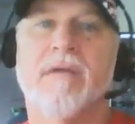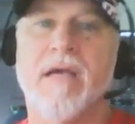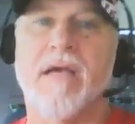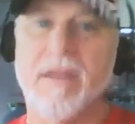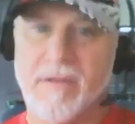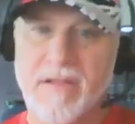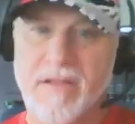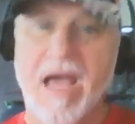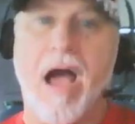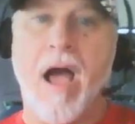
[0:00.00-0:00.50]

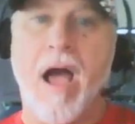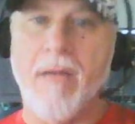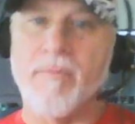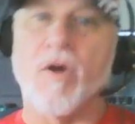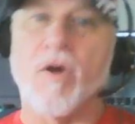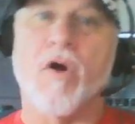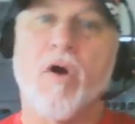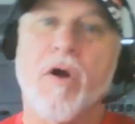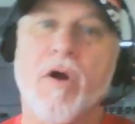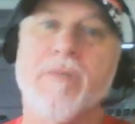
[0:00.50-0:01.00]
And I'm
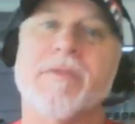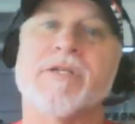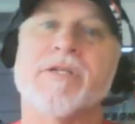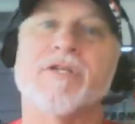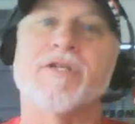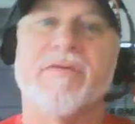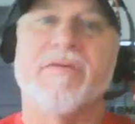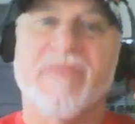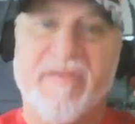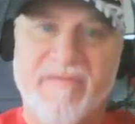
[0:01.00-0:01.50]
the
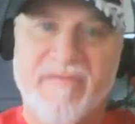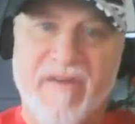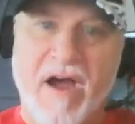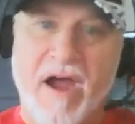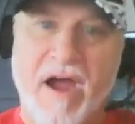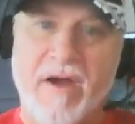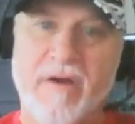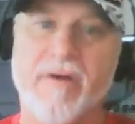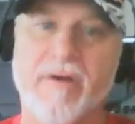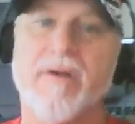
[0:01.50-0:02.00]
harbinger of the
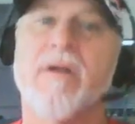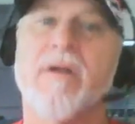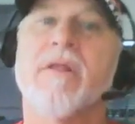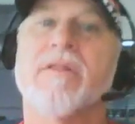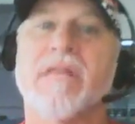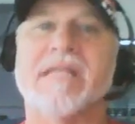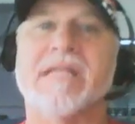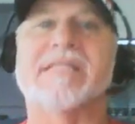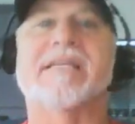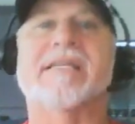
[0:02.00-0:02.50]
fire
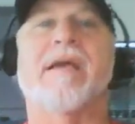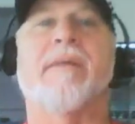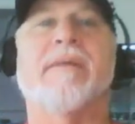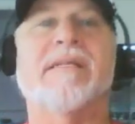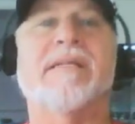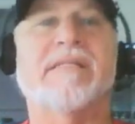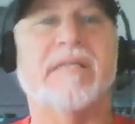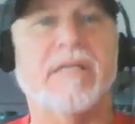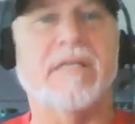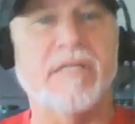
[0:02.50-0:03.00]
that's
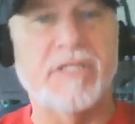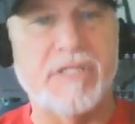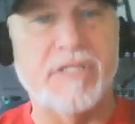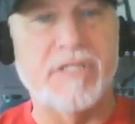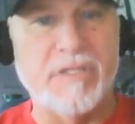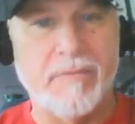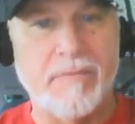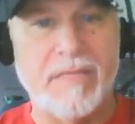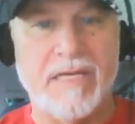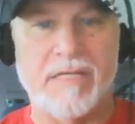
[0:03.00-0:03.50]
coming to
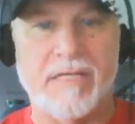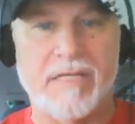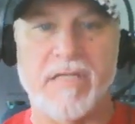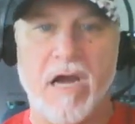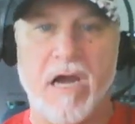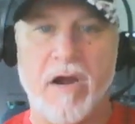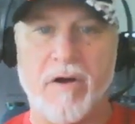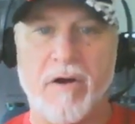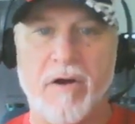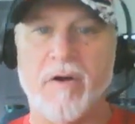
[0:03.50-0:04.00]
consume the
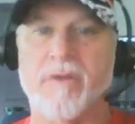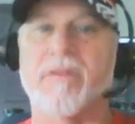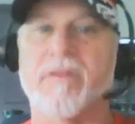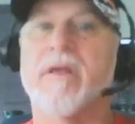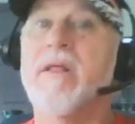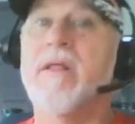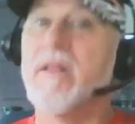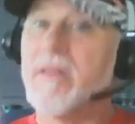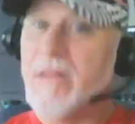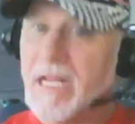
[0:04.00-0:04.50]
entire
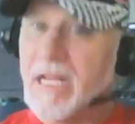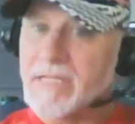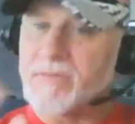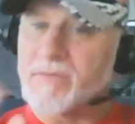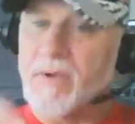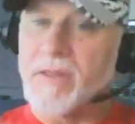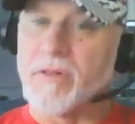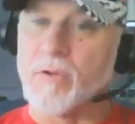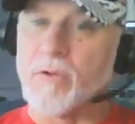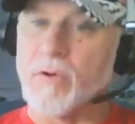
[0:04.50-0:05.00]
earth. That's
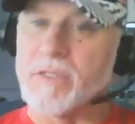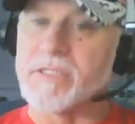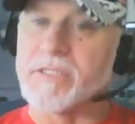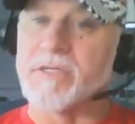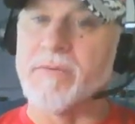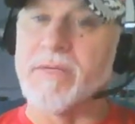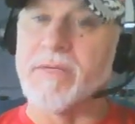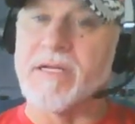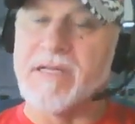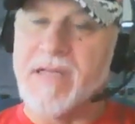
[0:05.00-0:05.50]
why the Lord
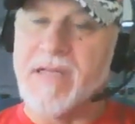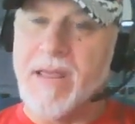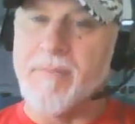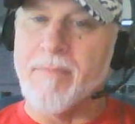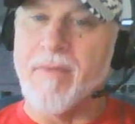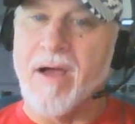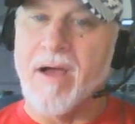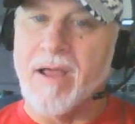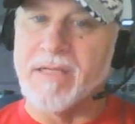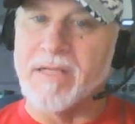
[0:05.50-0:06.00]
told me to name
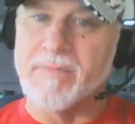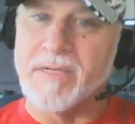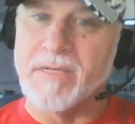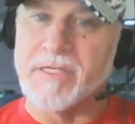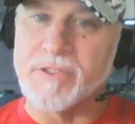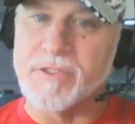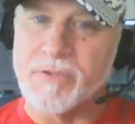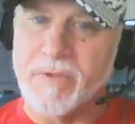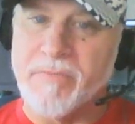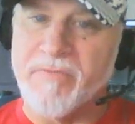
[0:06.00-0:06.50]
my
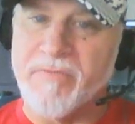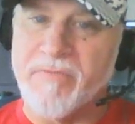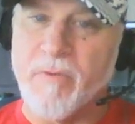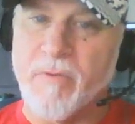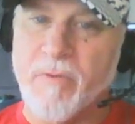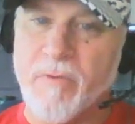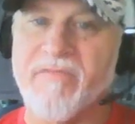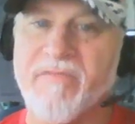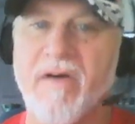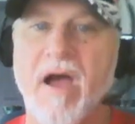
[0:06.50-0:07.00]
ministry
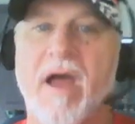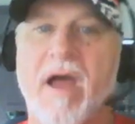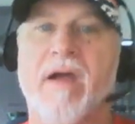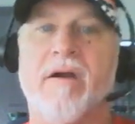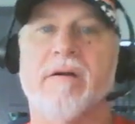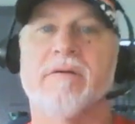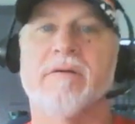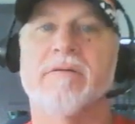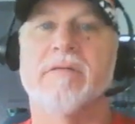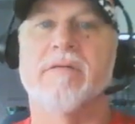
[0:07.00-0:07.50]
Before the Fire.